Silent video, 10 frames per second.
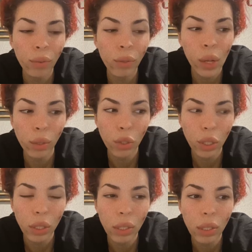of
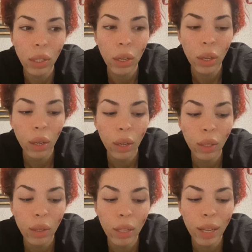cultures
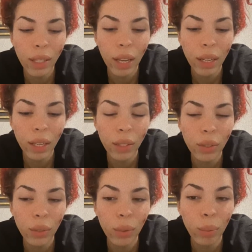utilize
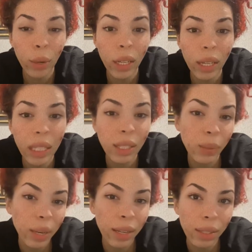honey to bring
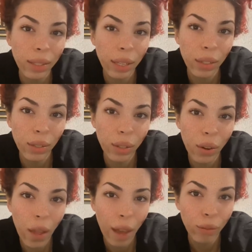in sweetness
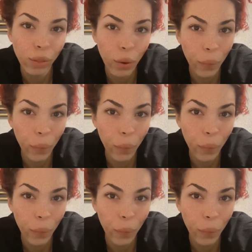into their life.